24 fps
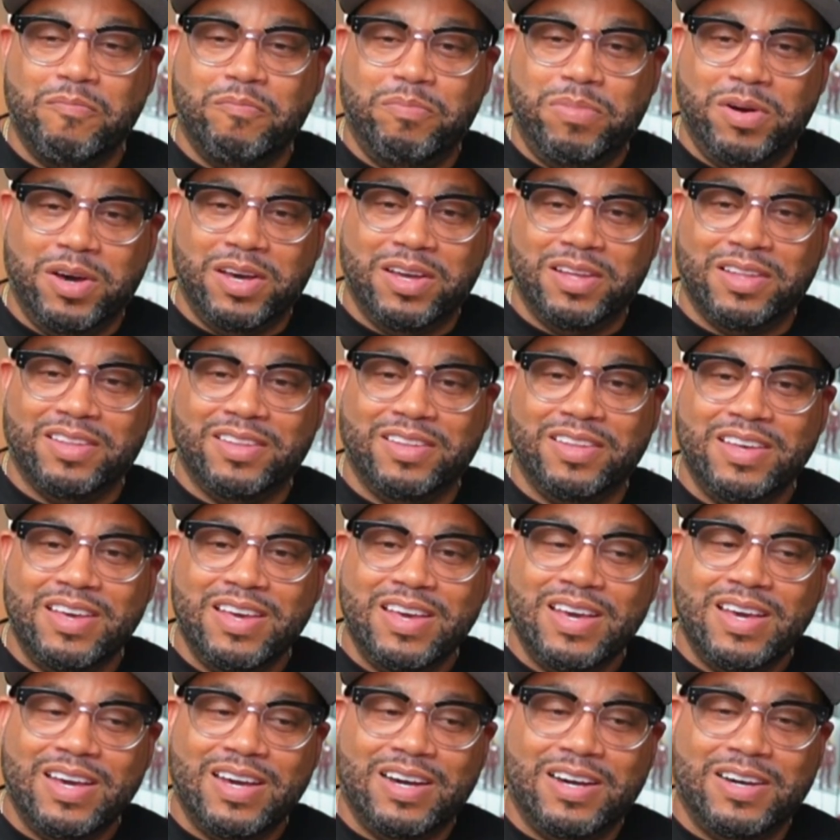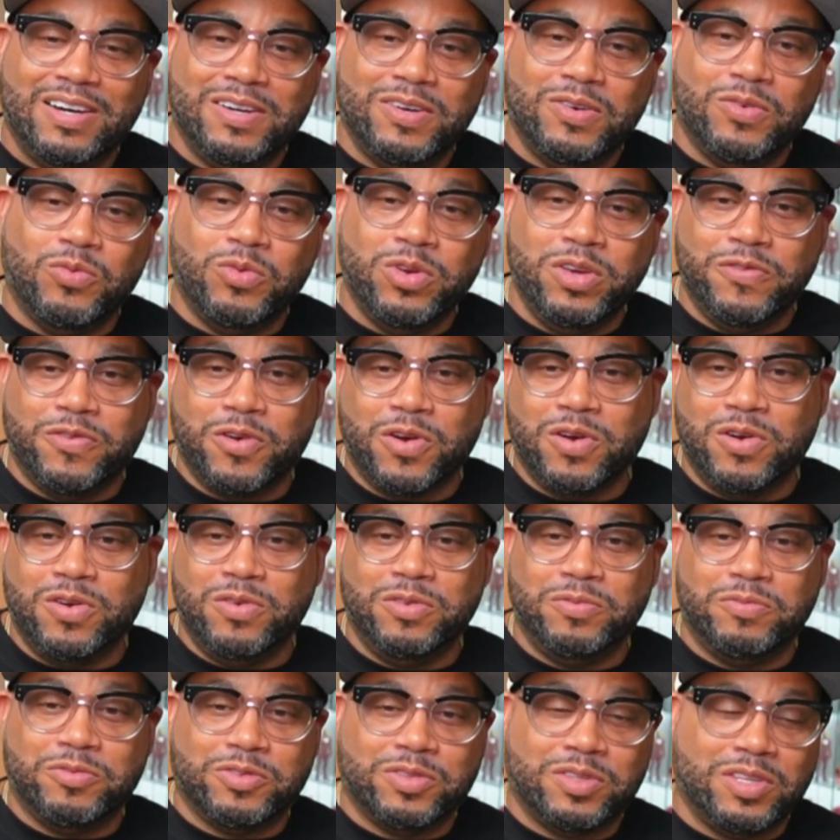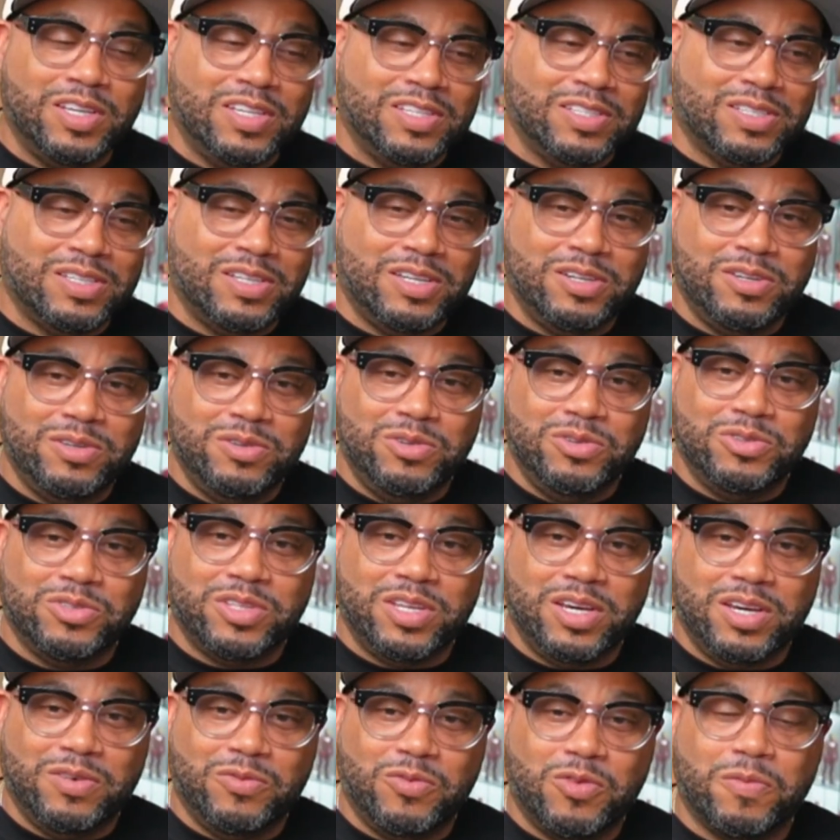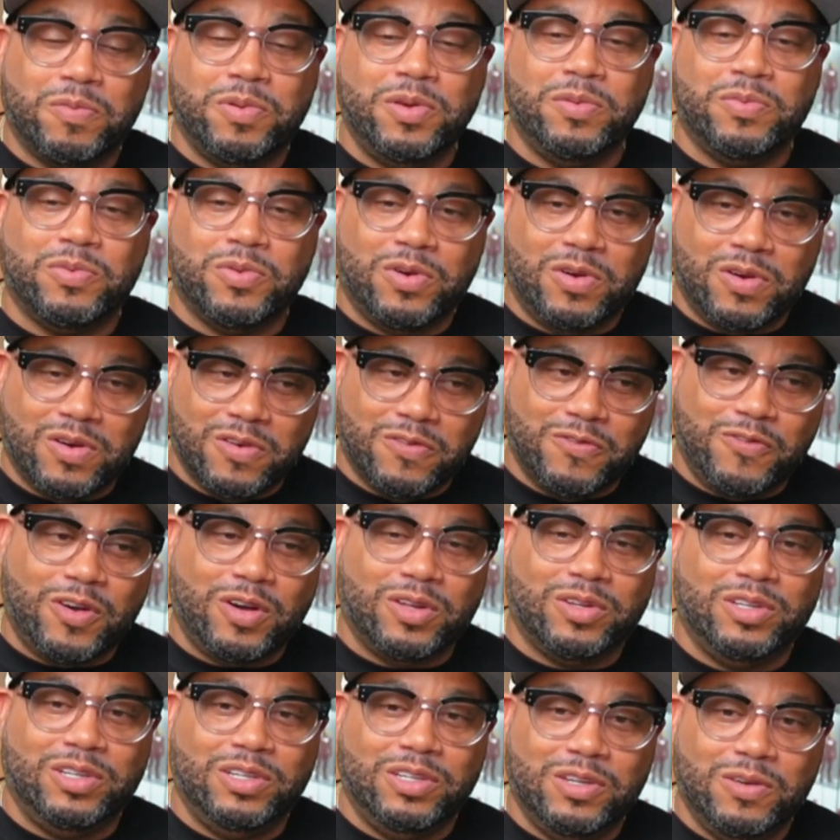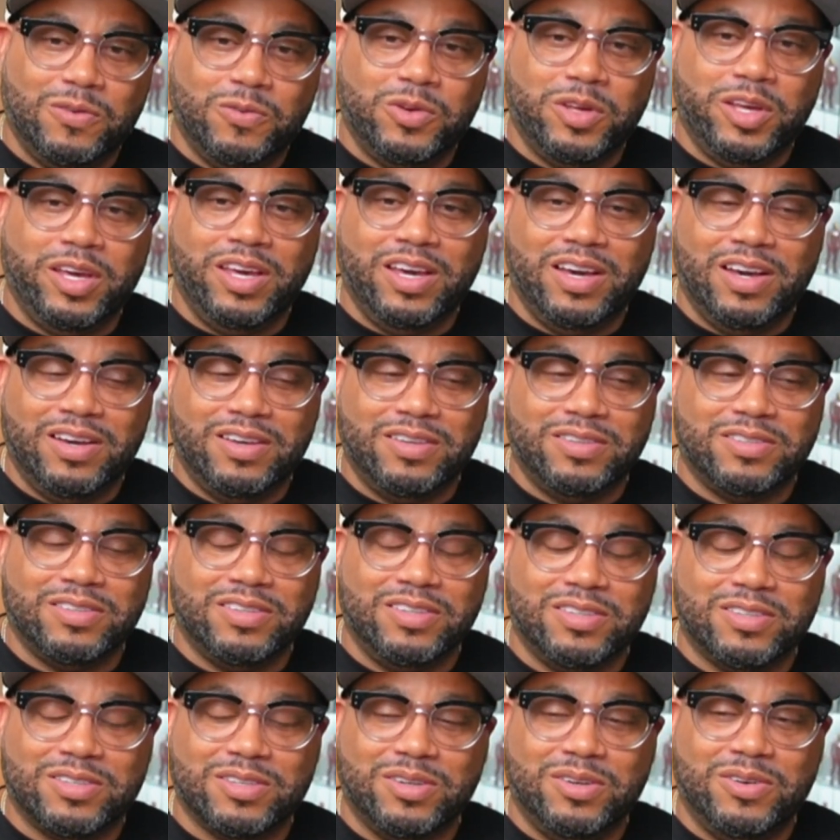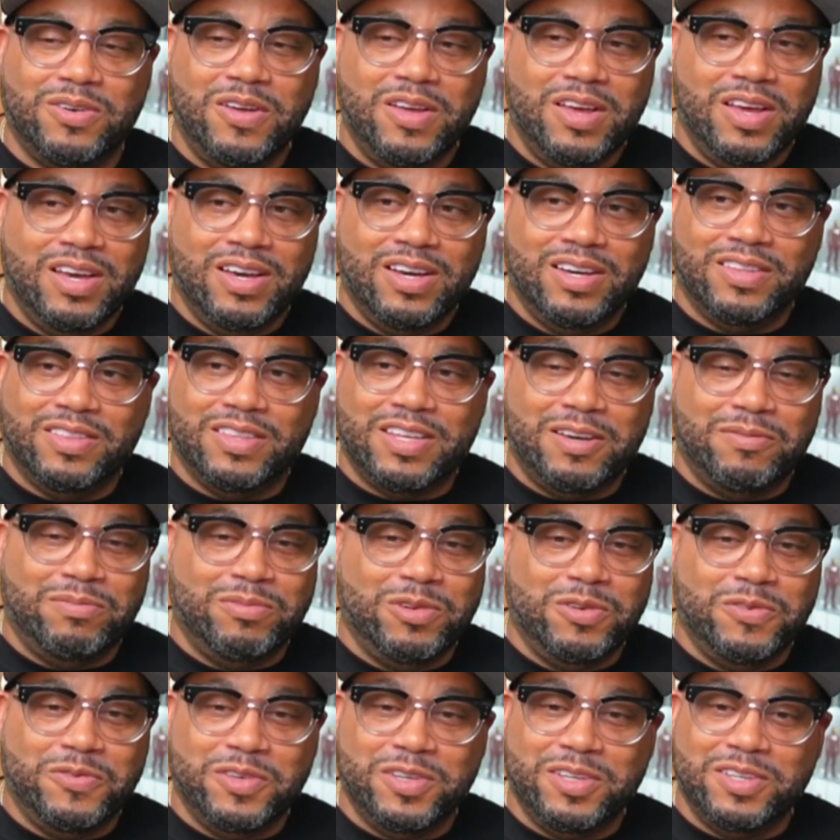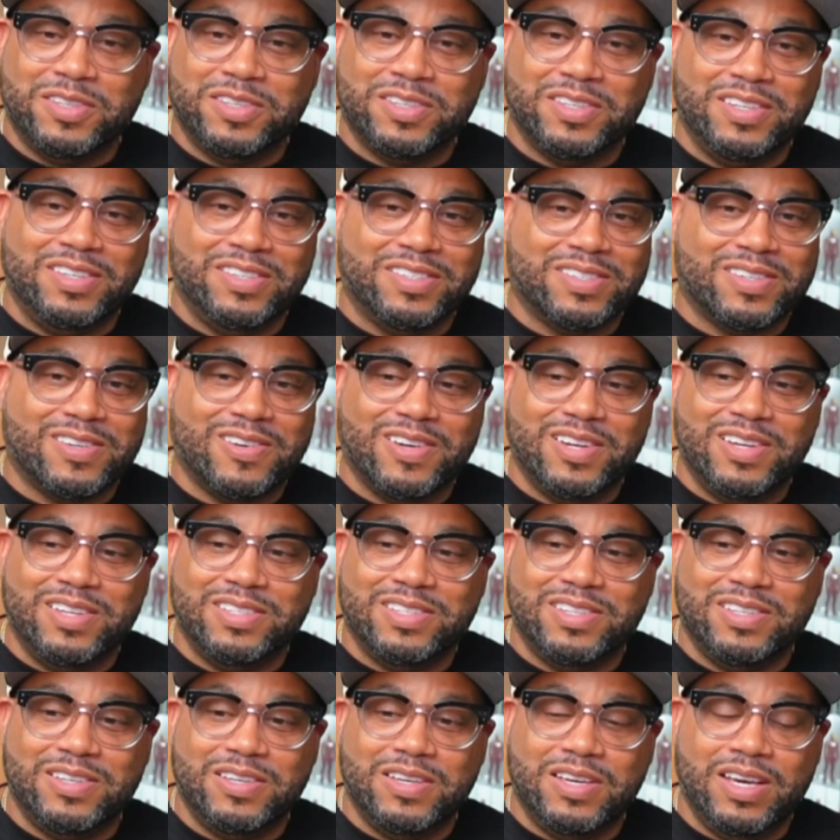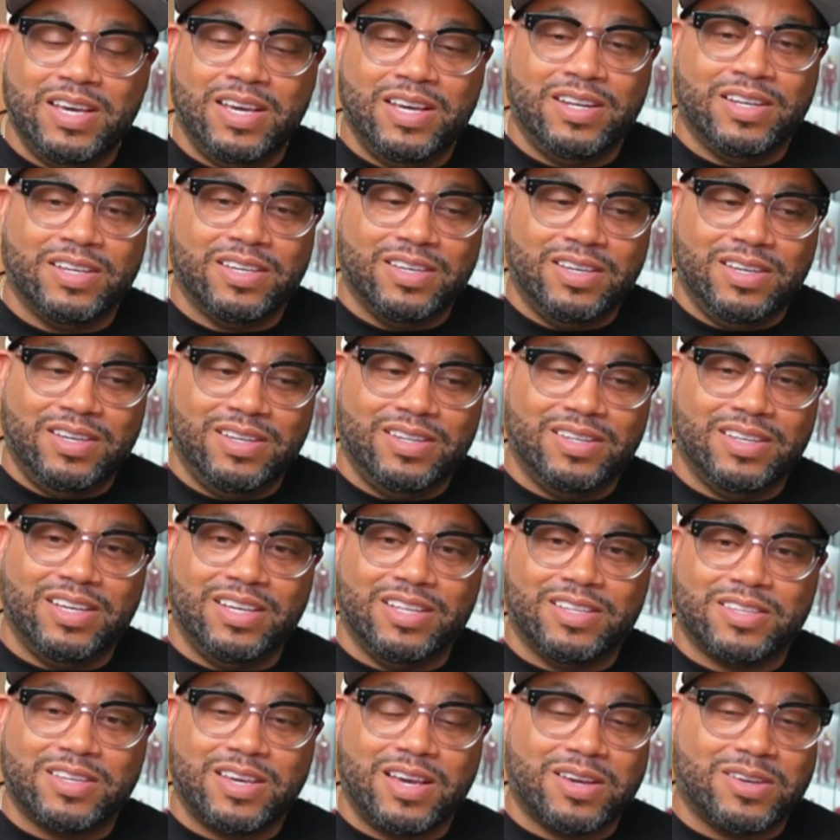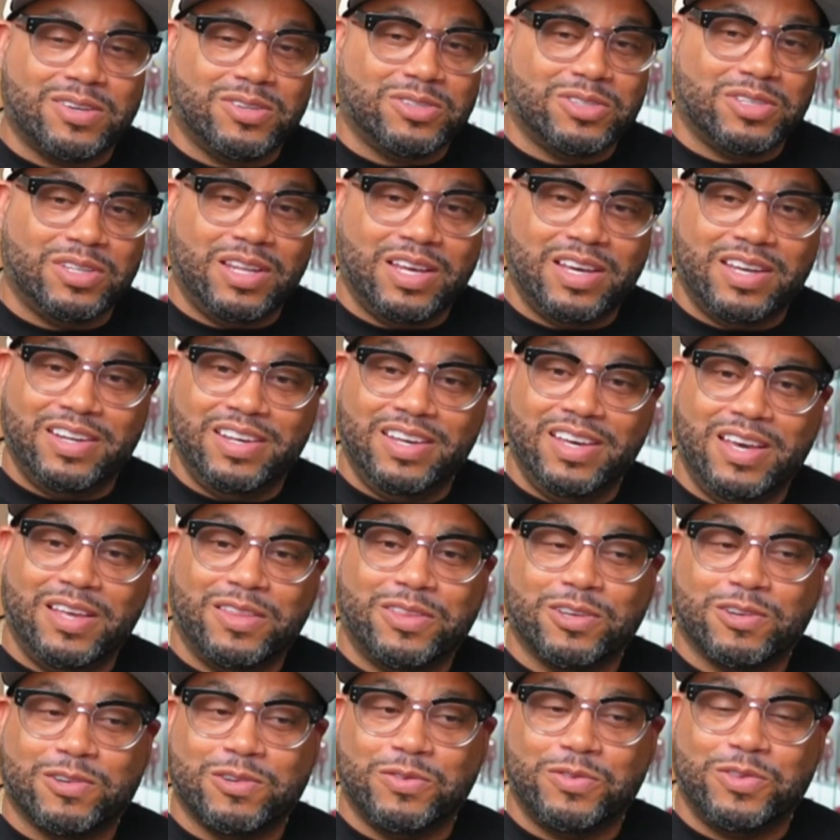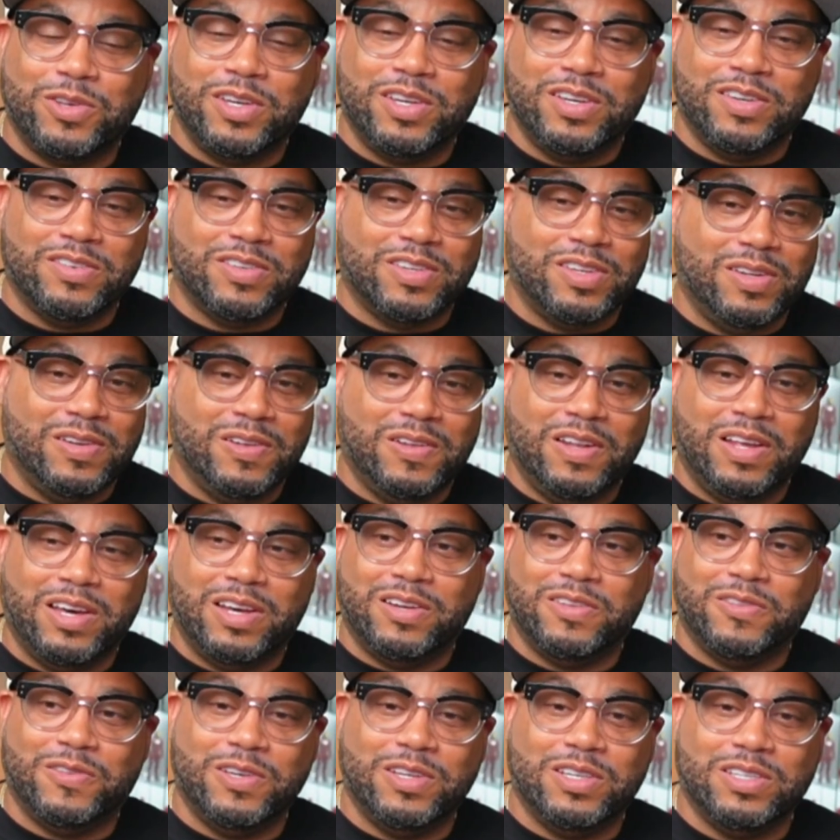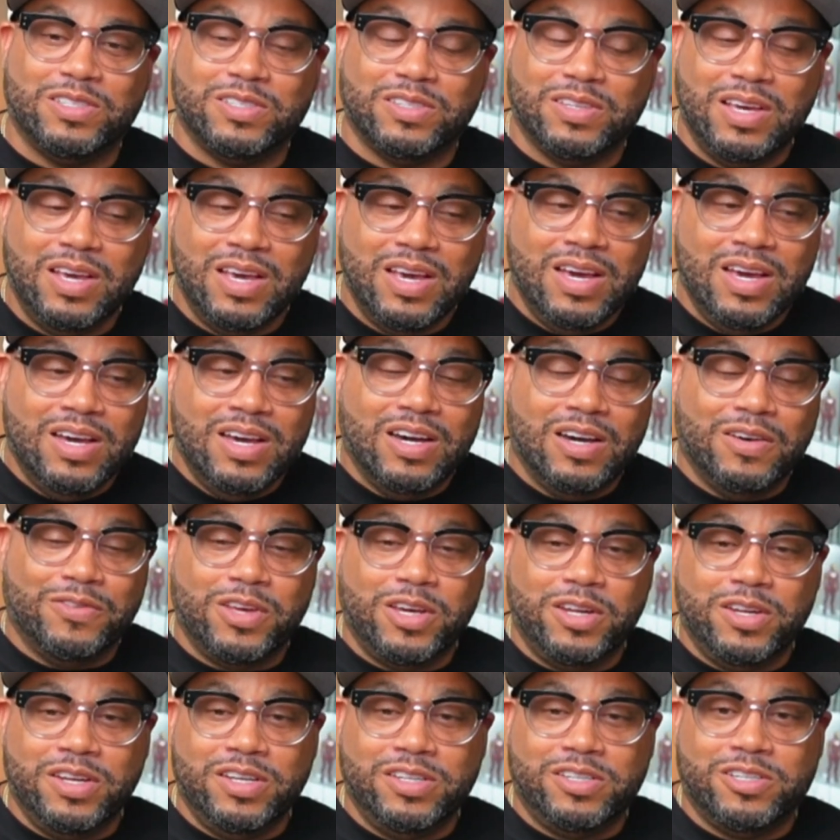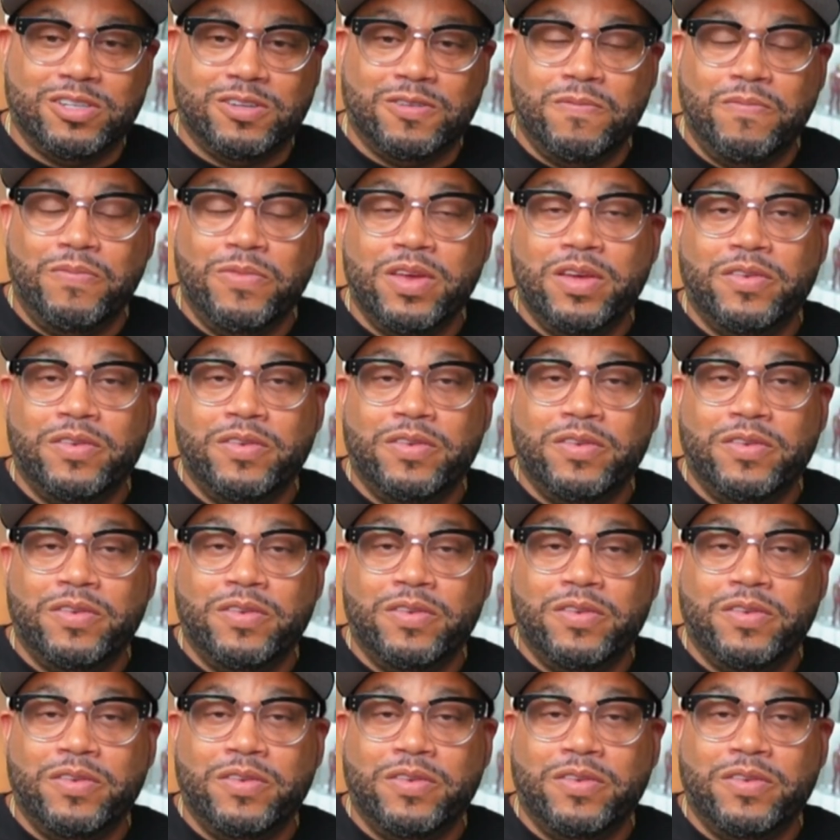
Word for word: But uh, we've heard things in the news now where people are falling in love with AIs. And so that movie is, is crazy. And again, it tackles a lot of ethical things and a lot of things of that nature.